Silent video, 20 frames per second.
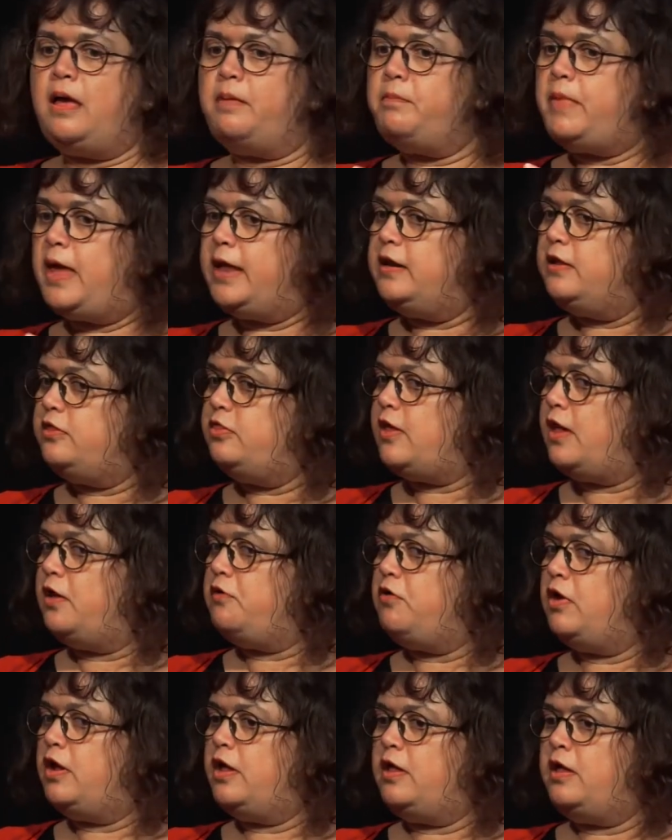manner.
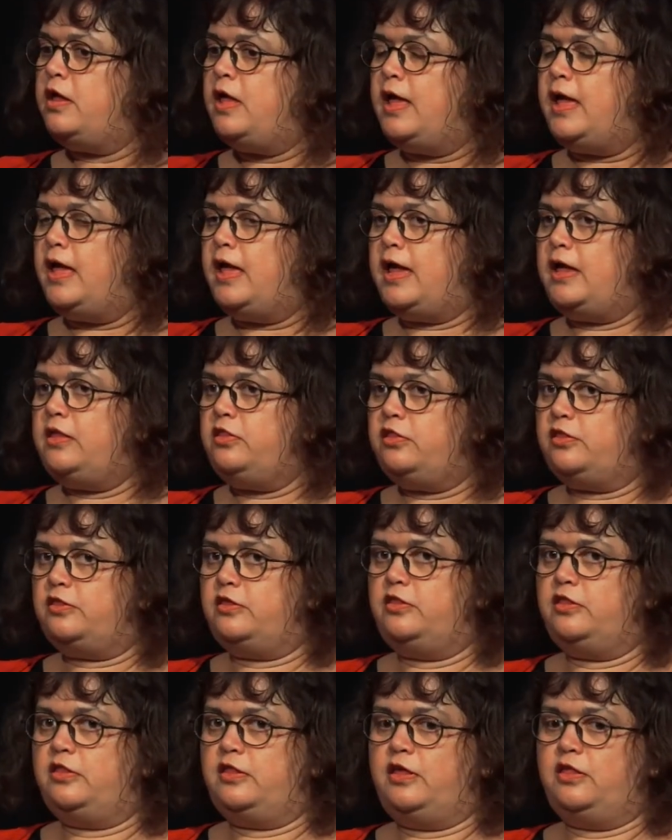There are
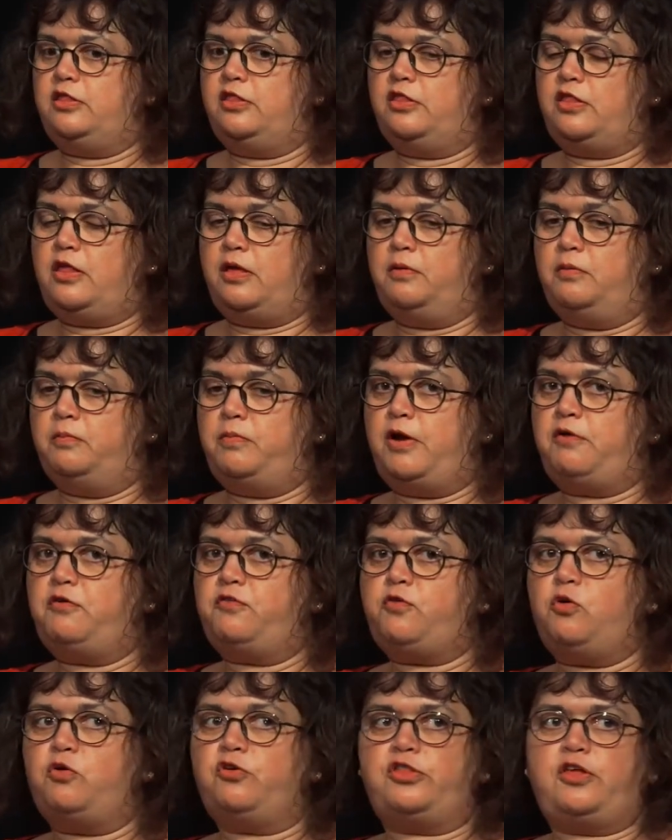instances where,
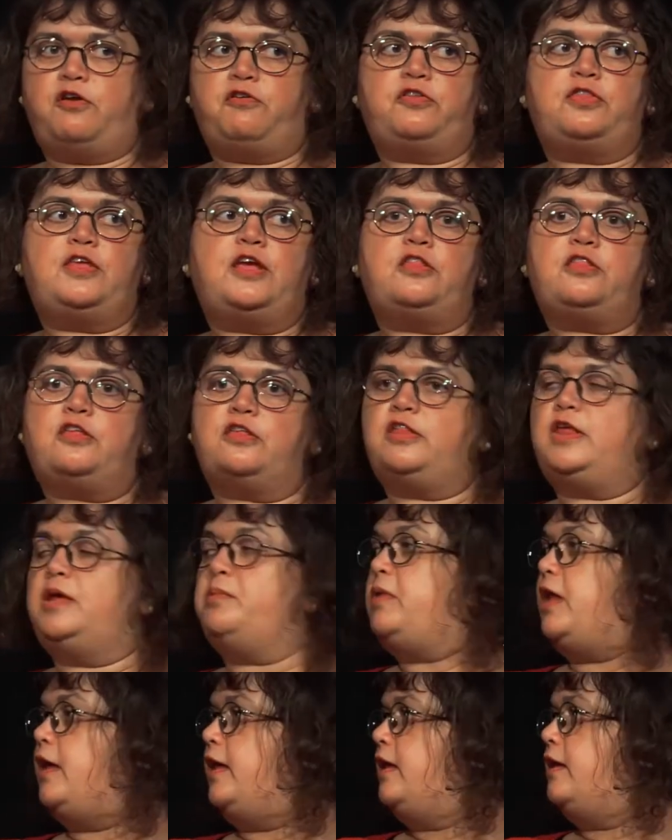of course, there are things that seem
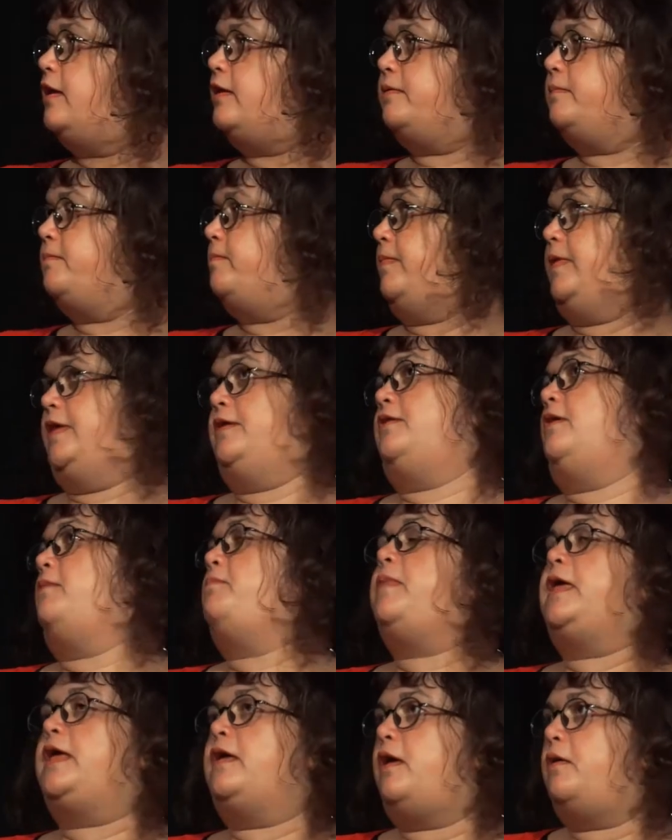like you know, big